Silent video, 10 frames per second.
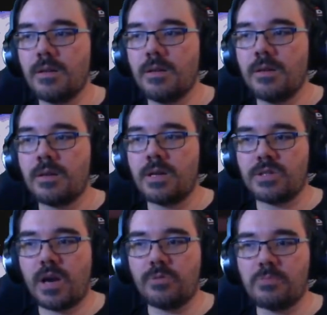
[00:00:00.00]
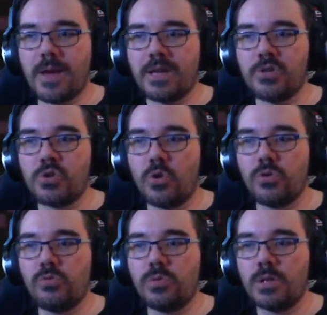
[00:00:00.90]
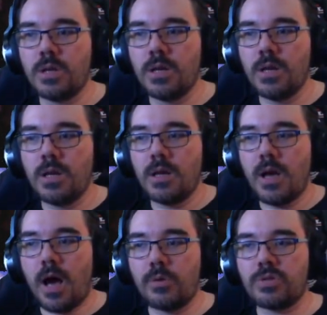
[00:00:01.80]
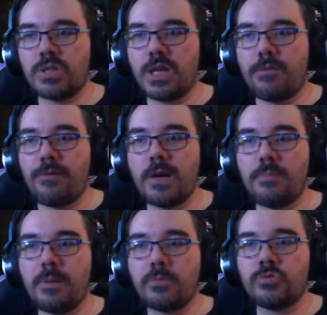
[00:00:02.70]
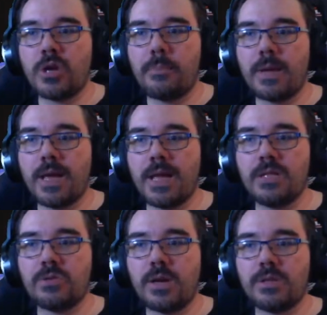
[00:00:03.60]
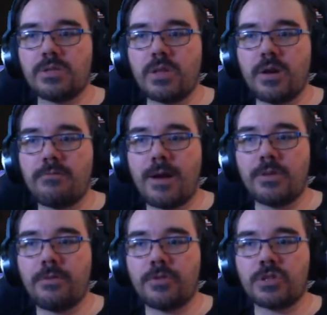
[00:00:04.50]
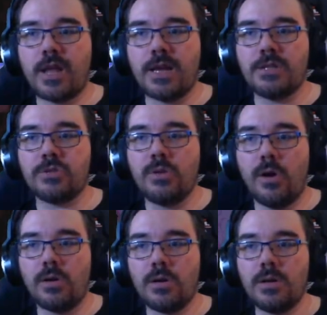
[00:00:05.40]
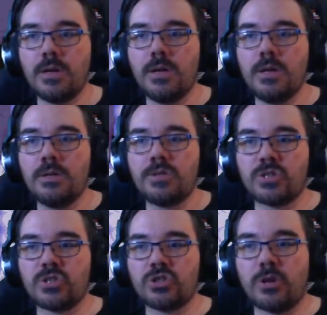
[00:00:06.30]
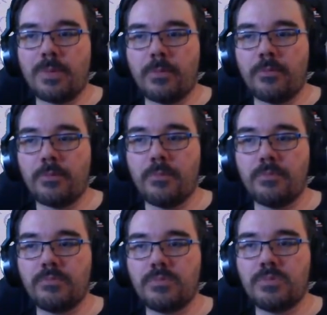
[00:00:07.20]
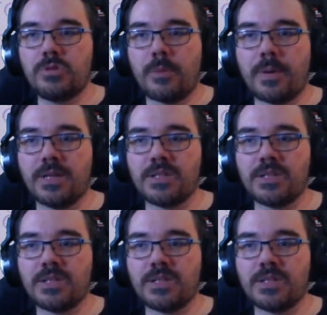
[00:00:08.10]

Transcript: Because I was making sure I was still afraid of people jumping into it, so they grounded for slightly too long. Just to stop people from jumping into the